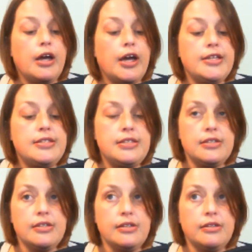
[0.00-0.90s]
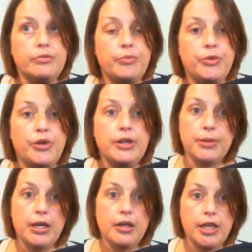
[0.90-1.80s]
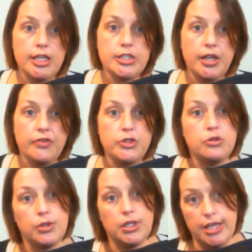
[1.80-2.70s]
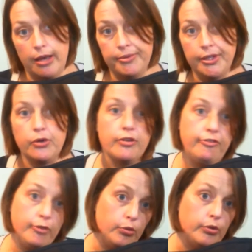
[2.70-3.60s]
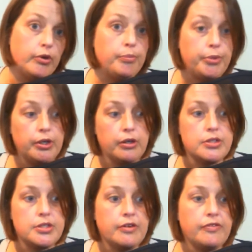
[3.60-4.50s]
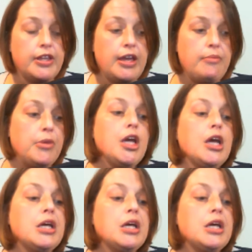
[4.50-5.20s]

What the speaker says: I still, when we're out and about, occasionally have to throw in a tablet or a phone or a book or stuff for them.